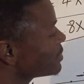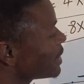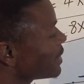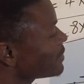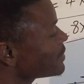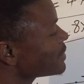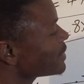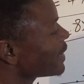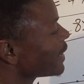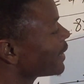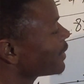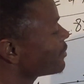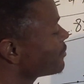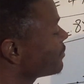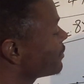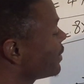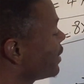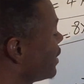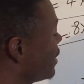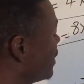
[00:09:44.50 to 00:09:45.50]
times
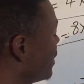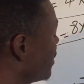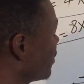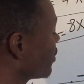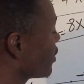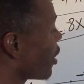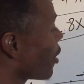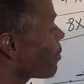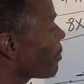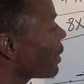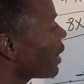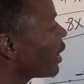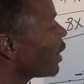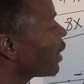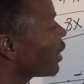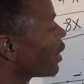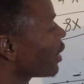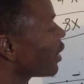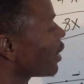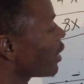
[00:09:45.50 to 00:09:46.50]
negative 9
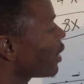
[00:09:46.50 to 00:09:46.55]
number,